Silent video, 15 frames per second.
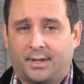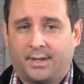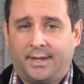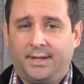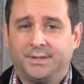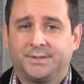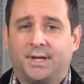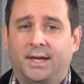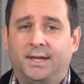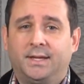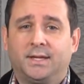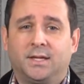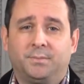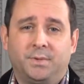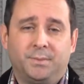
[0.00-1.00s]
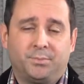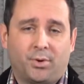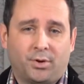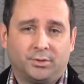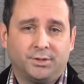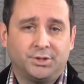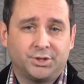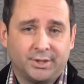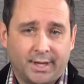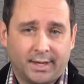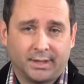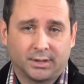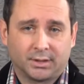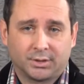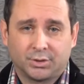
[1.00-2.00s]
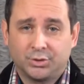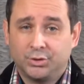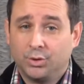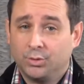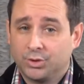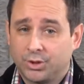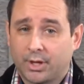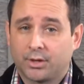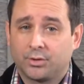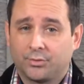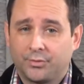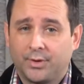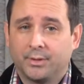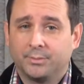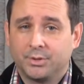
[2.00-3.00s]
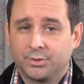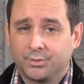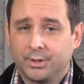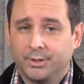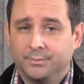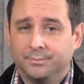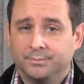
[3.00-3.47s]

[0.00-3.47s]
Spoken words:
Anxiety can be partly genetic, so check your family tree.